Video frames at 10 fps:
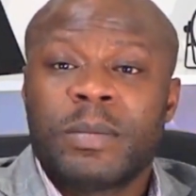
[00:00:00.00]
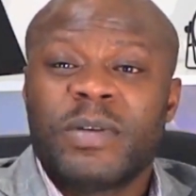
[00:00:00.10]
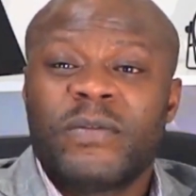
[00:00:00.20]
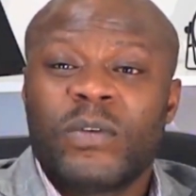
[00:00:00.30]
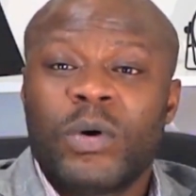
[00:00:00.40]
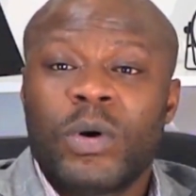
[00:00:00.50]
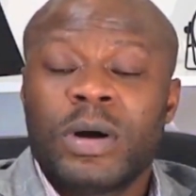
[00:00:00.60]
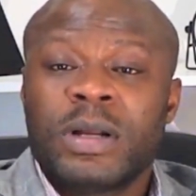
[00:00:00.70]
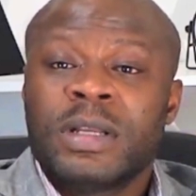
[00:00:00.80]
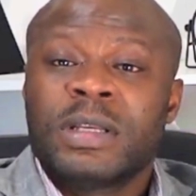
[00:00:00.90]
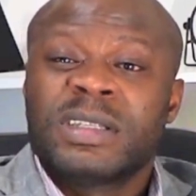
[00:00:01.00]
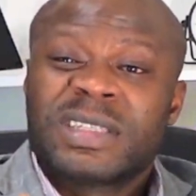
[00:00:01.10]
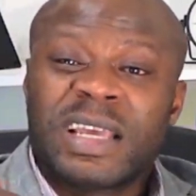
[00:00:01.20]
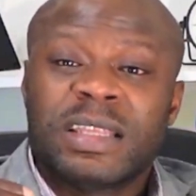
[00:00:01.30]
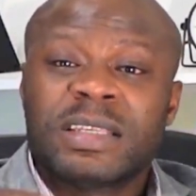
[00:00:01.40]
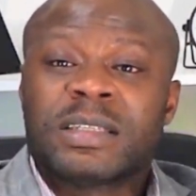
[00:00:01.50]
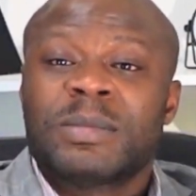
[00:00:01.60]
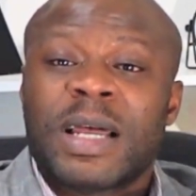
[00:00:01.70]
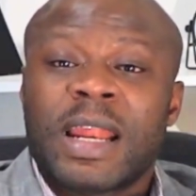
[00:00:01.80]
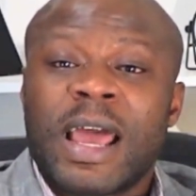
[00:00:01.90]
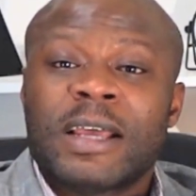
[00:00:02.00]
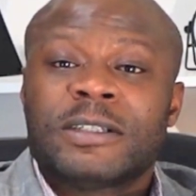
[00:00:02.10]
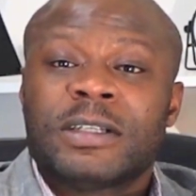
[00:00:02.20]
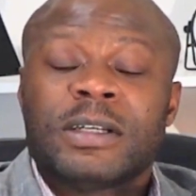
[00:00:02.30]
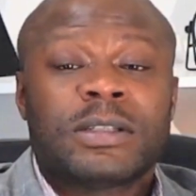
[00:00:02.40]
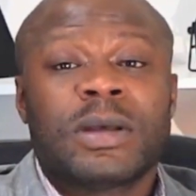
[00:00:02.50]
before, saying this is my last year.